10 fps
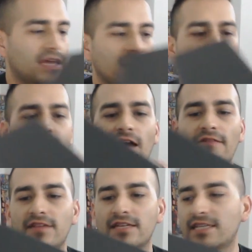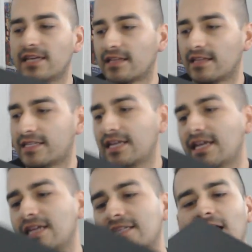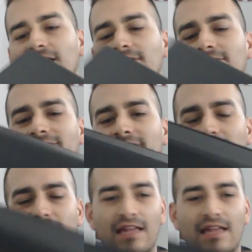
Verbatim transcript: And then you have this thing. This thing is kind of,